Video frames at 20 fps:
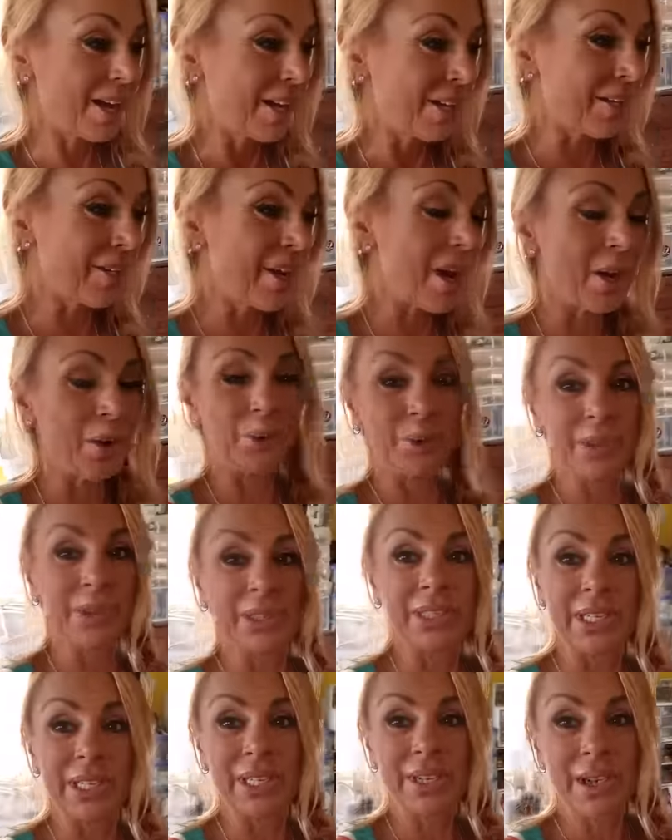not
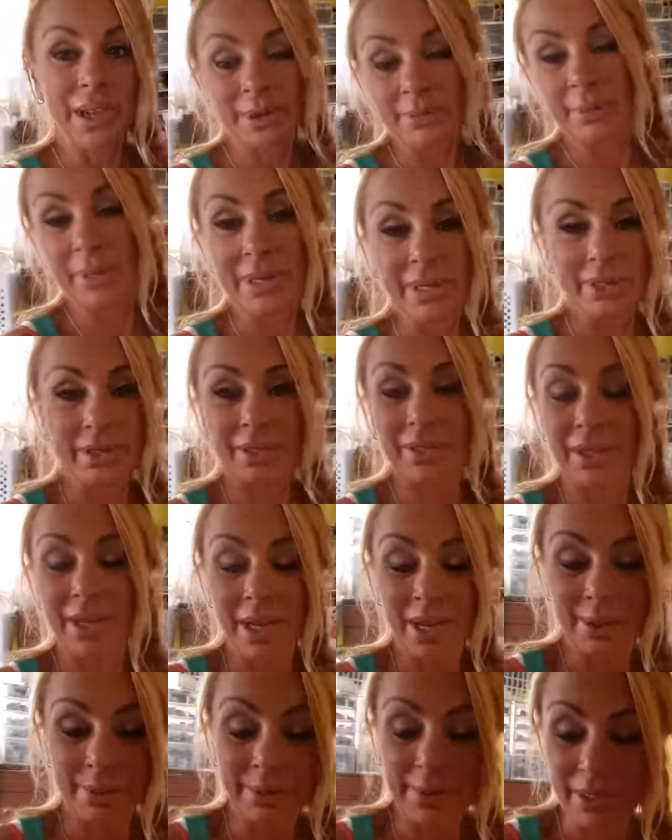really. I
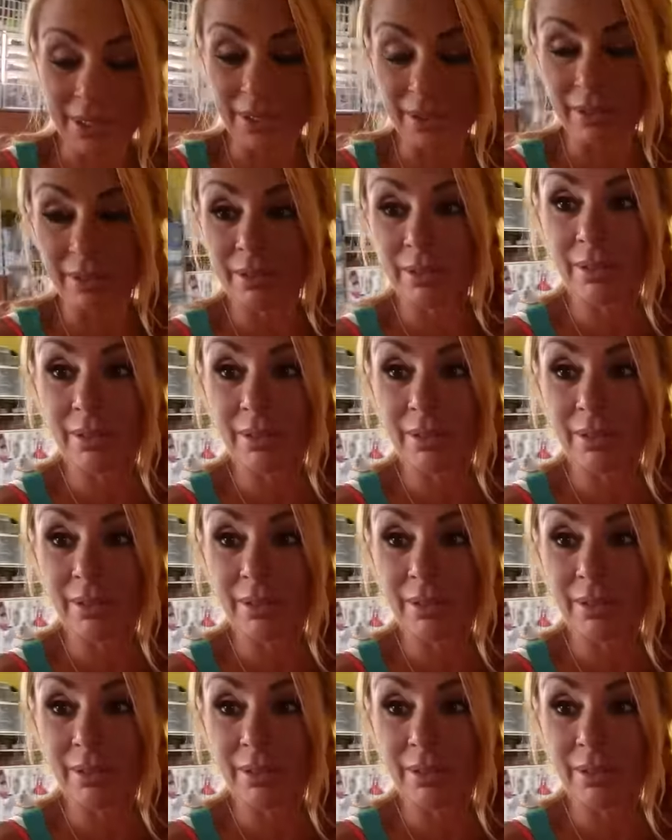mean,